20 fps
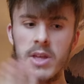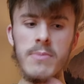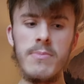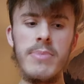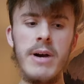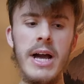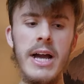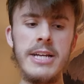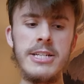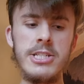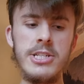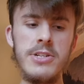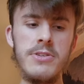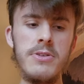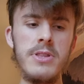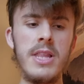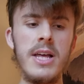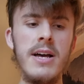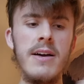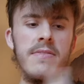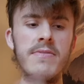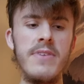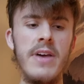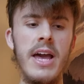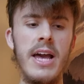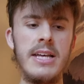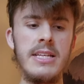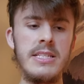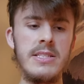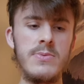But I do love
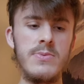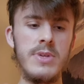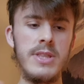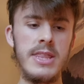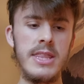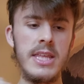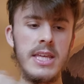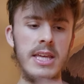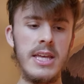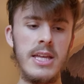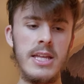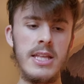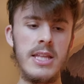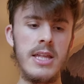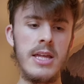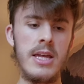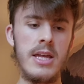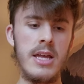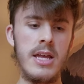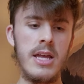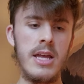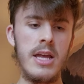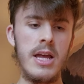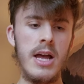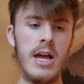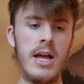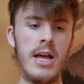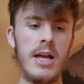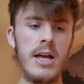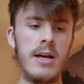as within
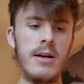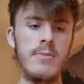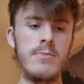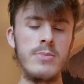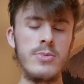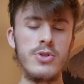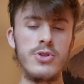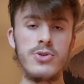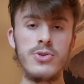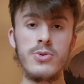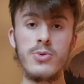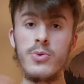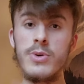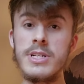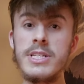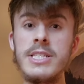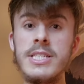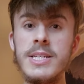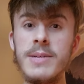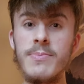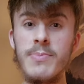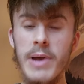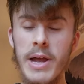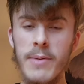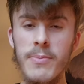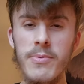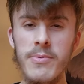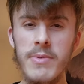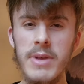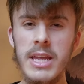Twisted
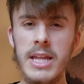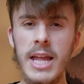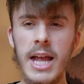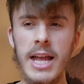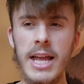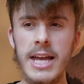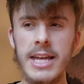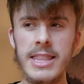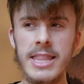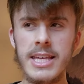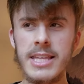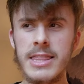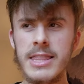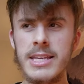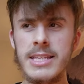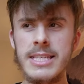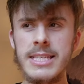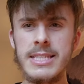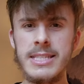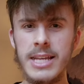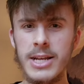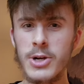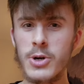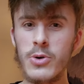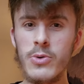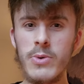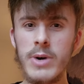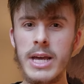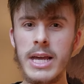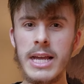Peppermint. I had like this
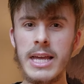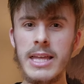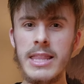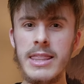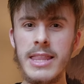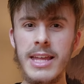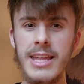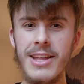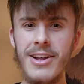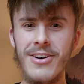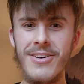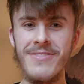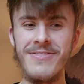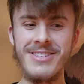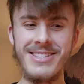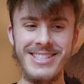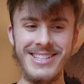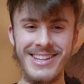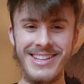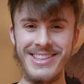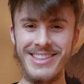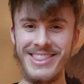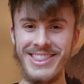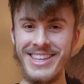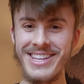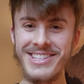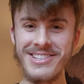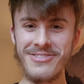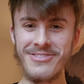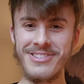single wick, and then all of a sudden
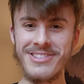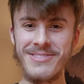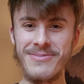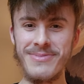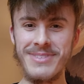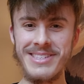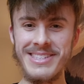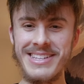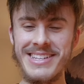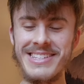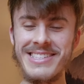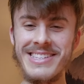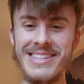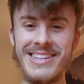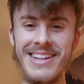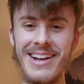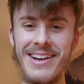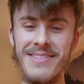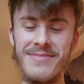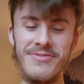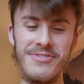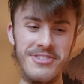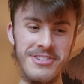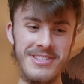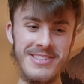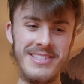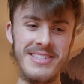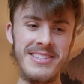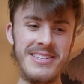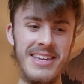this Christmas season I'm
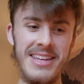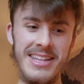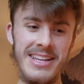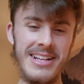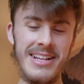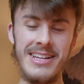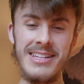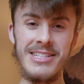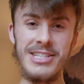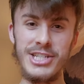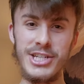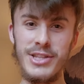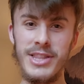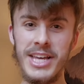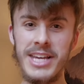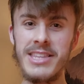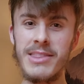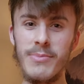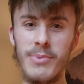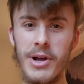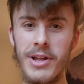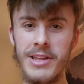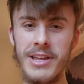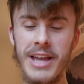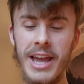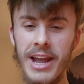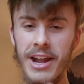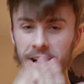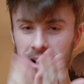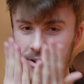just getting into like the body
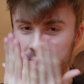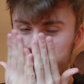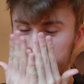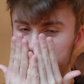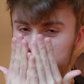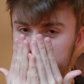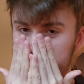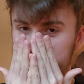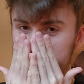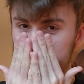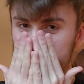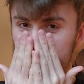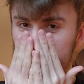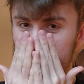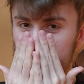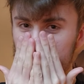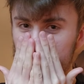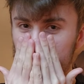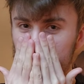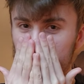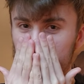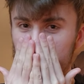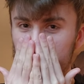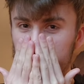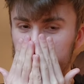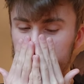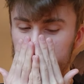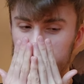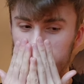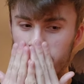care
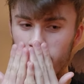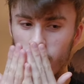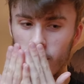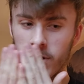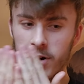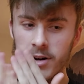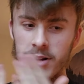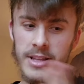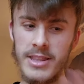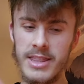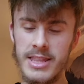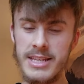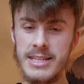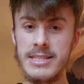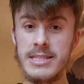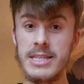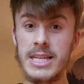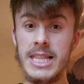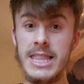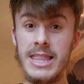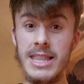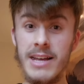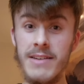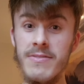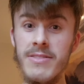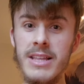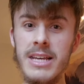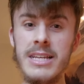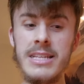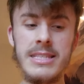for this
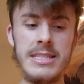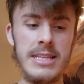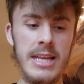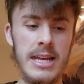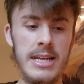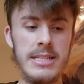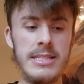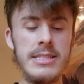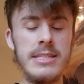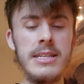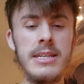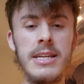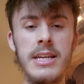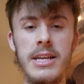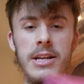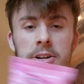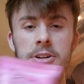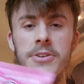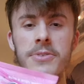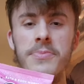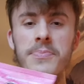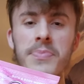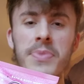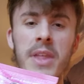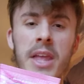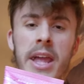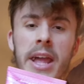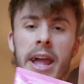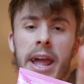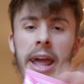lovely scent here.
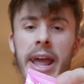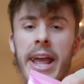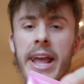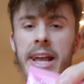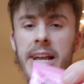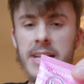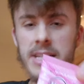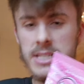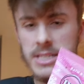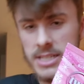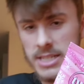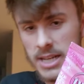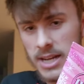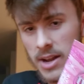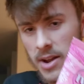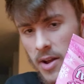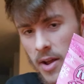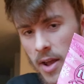And